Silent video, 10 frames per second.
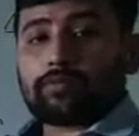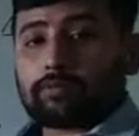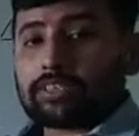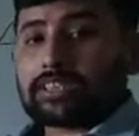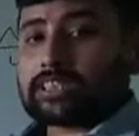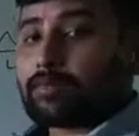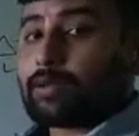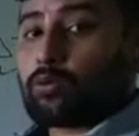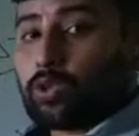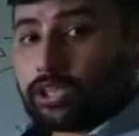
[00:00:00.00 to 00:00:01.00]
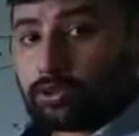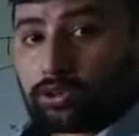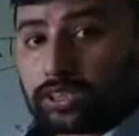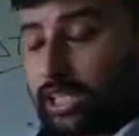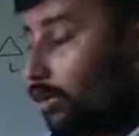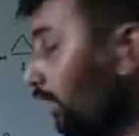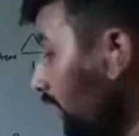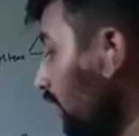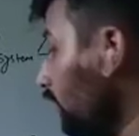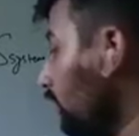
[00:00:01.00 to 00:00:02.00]
from the system and going into the surrounding,
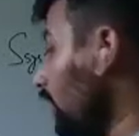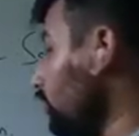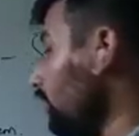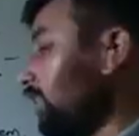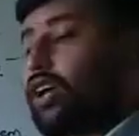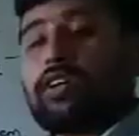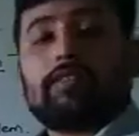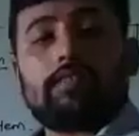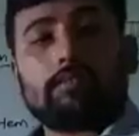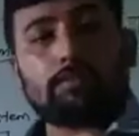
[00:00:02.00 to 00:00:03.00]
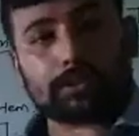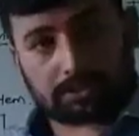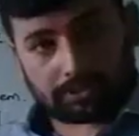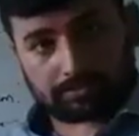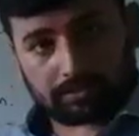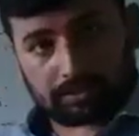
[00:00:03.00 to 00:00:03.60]
so that's the surrounding will be positive